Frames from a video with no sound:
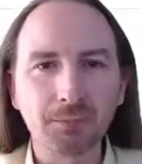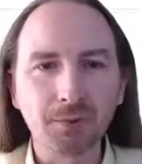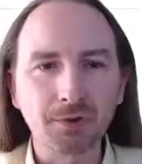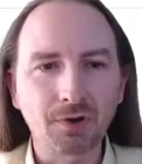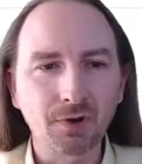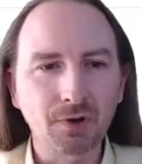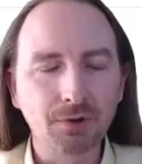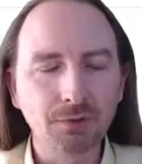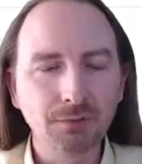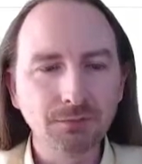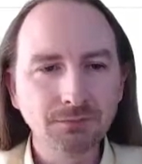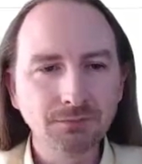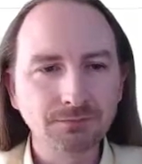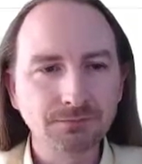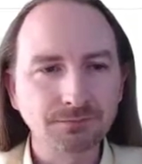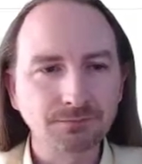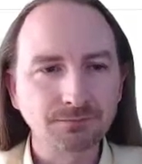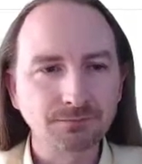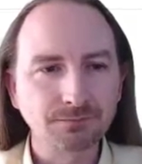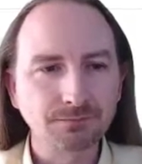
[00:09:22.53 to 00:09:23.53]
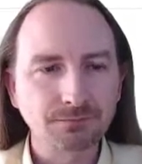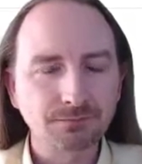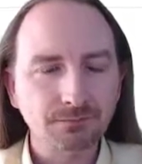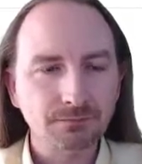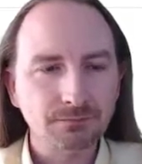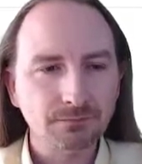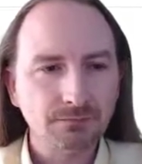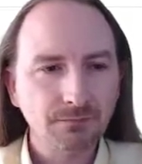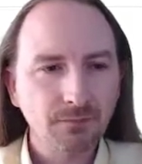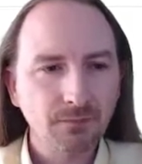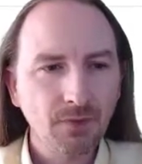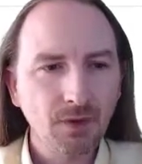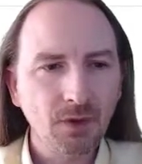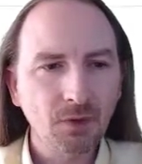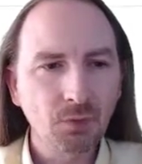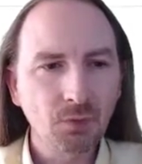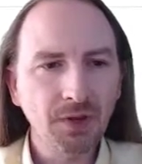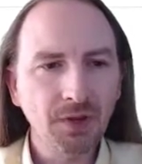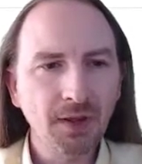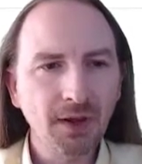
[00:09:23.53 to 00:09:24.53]
code.
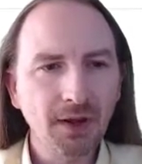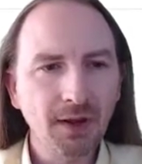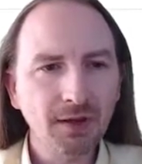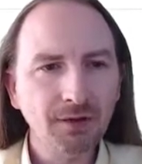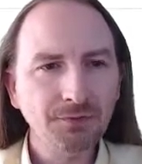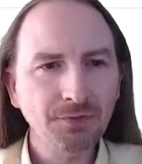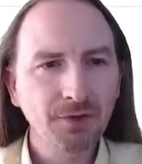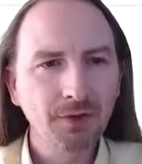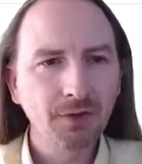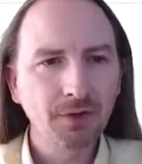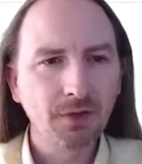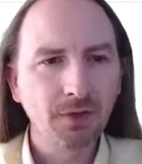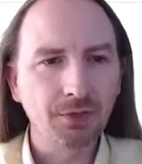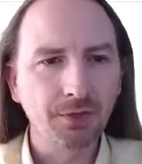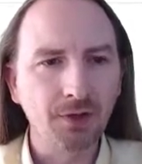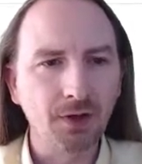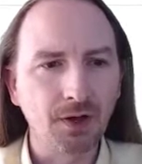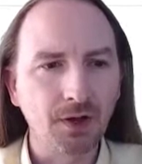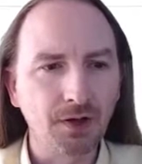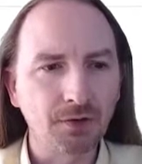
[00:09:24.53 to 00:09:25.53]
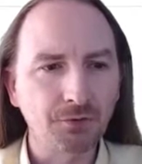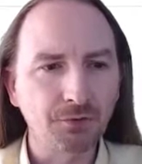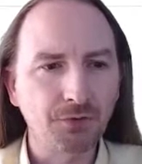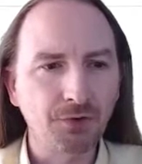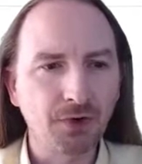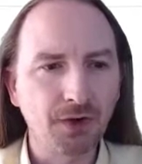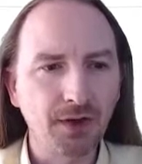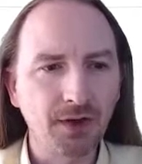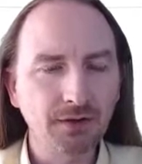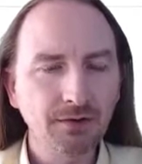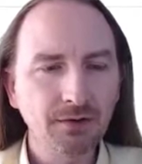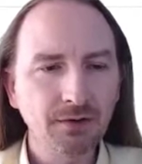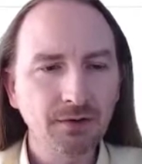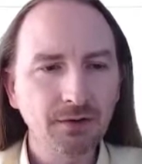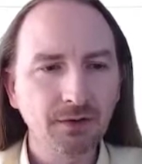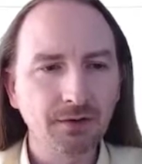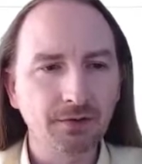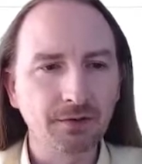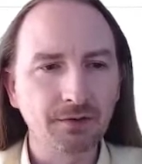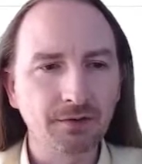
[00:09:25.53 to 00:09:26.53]
We have the front end.
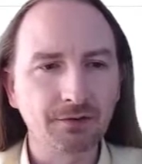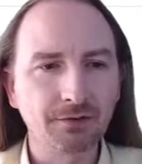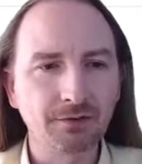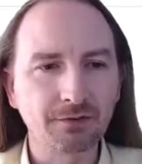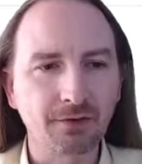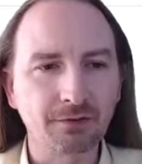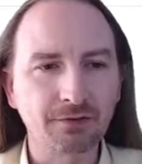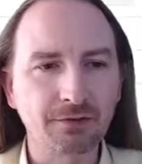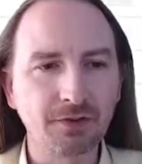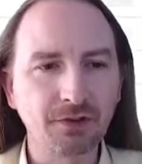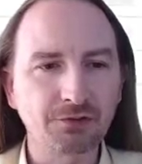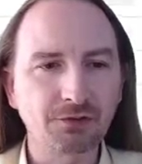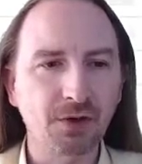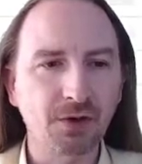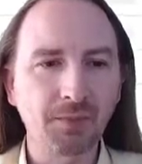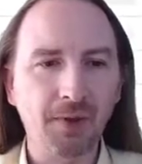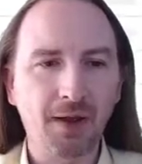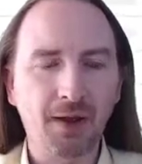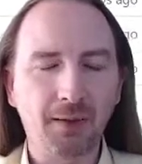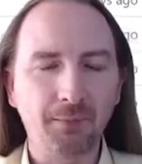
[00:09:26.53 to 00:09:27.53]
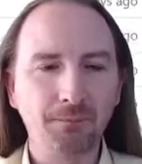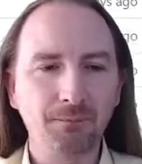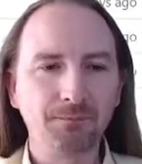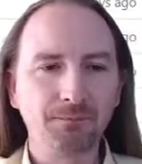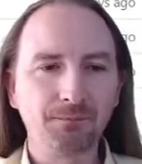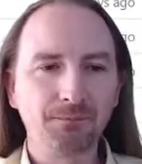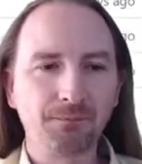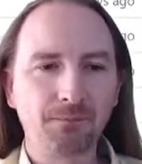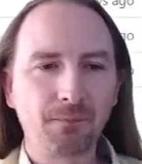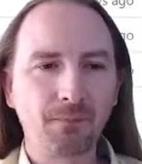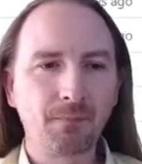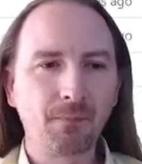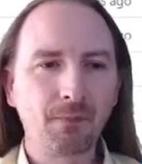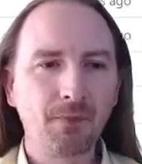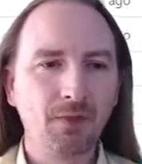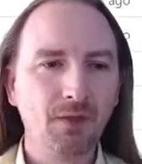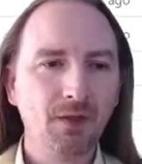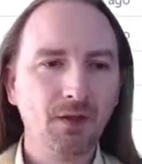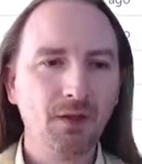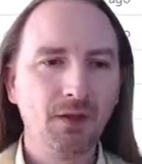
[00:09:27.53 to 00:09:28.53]
This is a C# app.
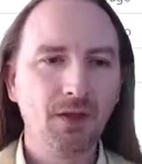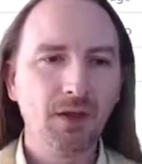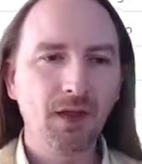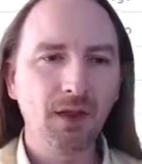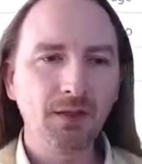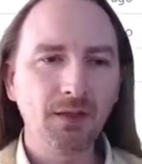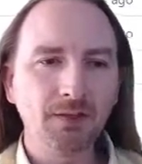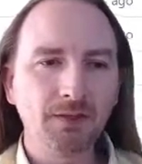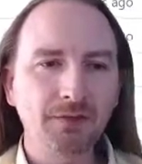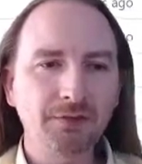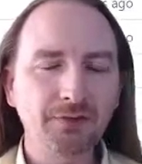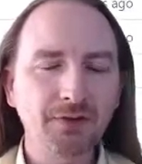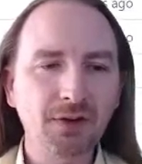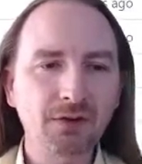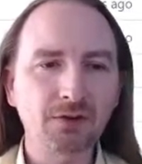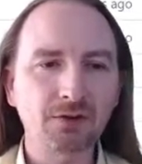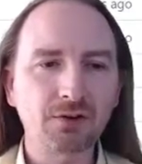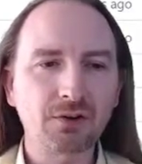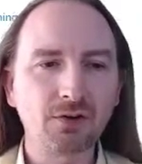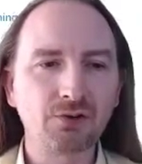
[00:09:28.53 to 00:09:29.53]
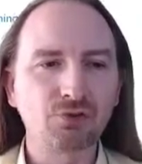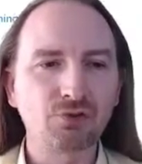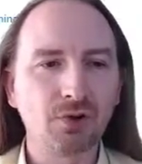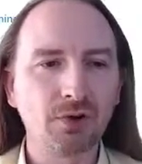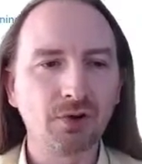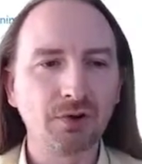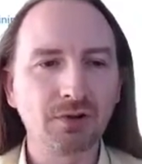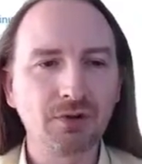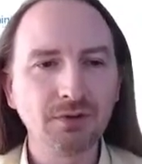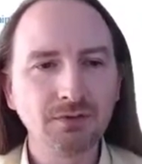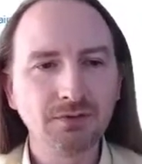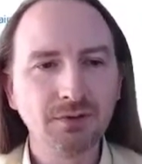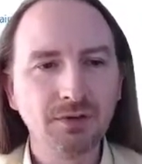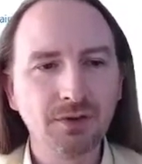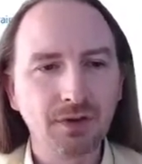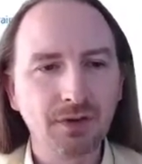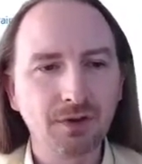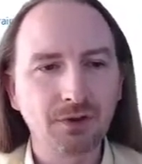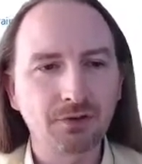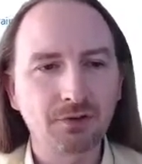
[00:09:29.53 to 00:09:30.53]
And the standard controller,
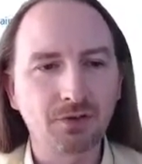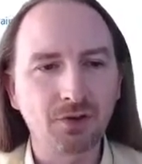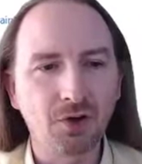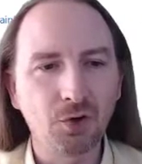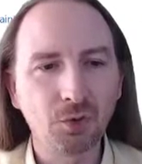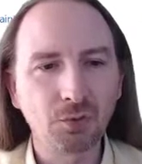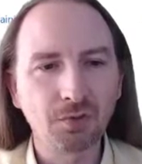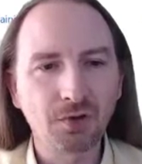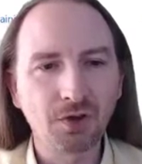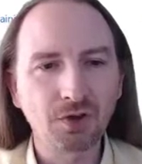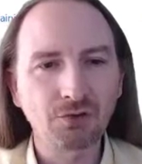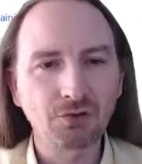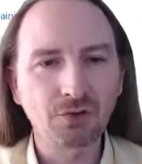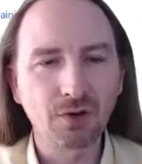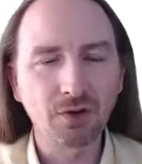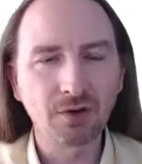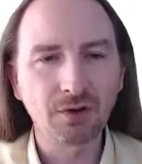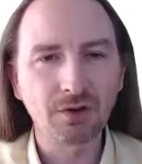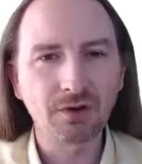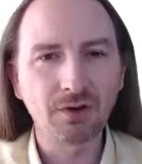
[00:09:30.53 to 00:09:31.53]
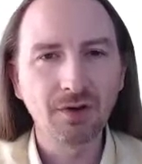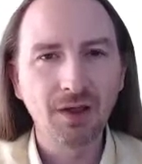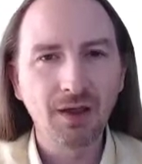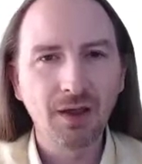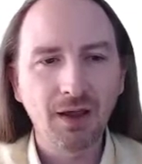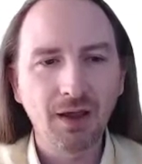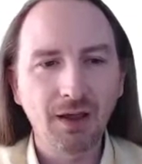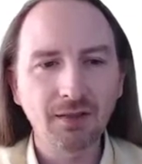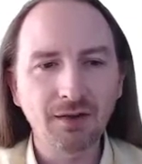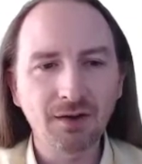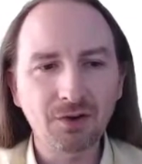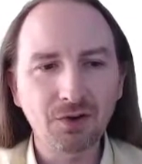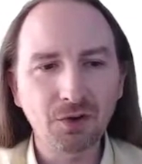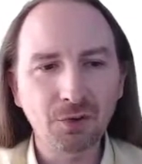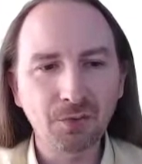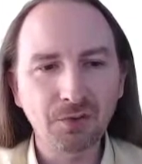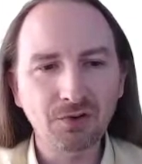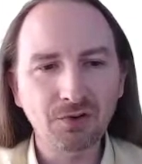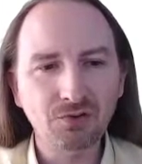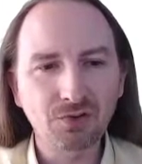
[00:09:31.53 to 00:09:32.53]
here's the home controller. And that
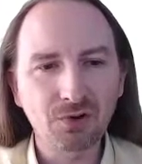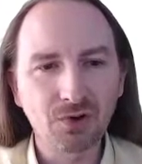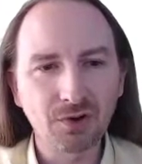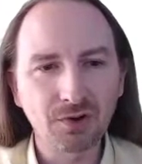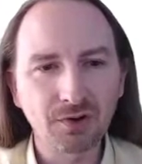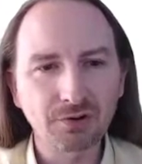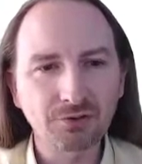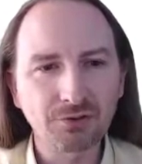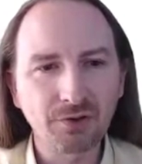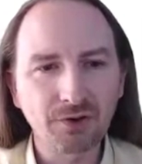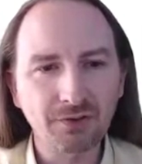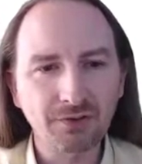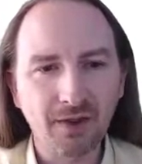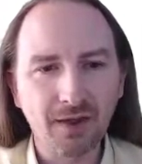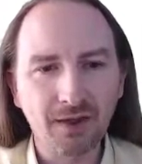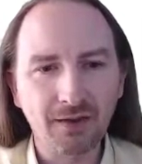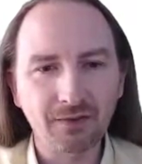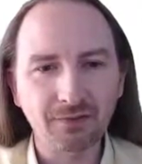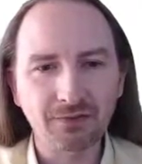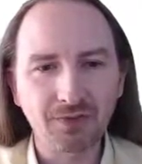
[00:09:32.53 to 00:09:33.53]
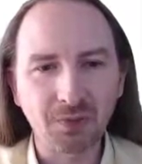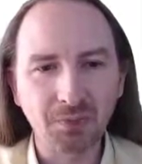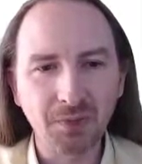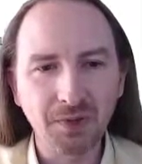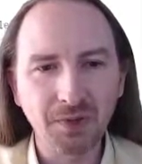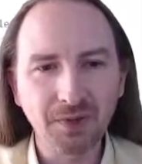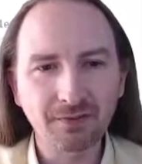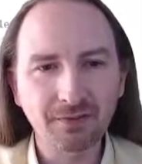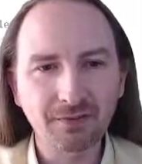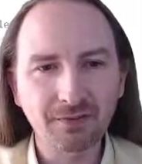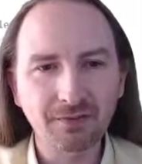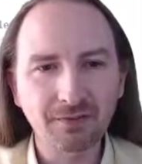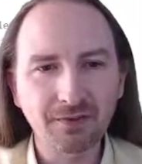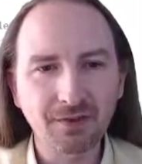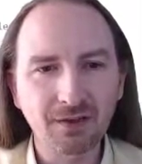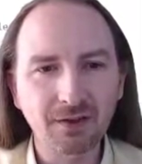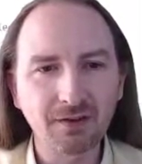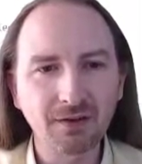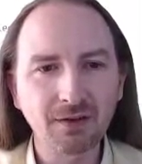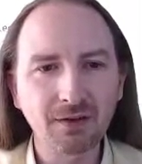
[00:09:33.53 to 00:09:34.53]
home controller just has the pieces
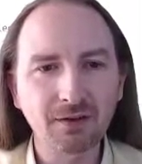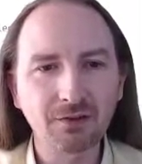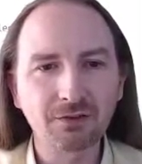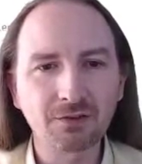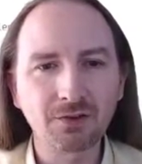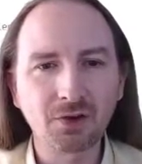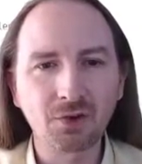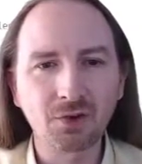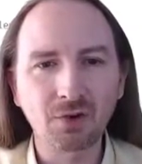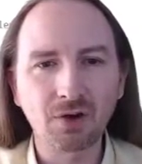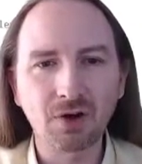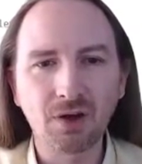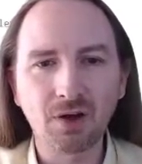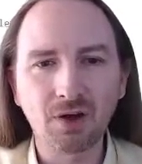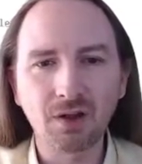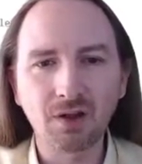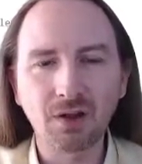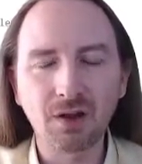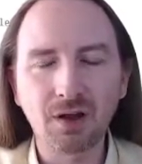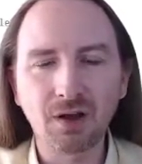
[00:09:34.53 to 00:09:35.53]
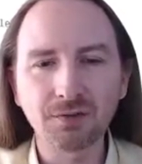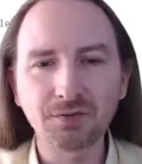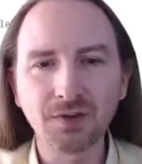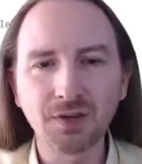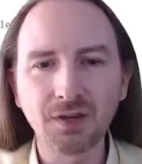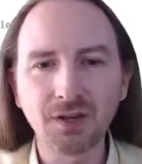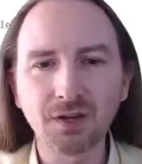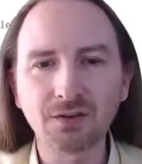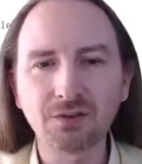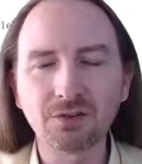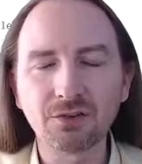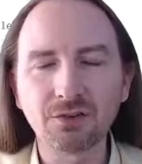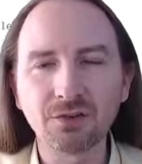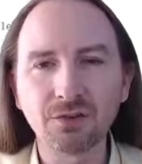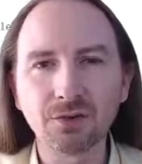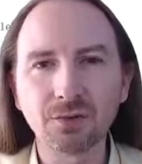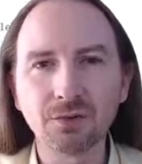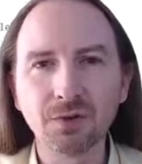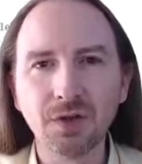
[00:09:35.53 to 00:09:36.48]
that it needs to go call off into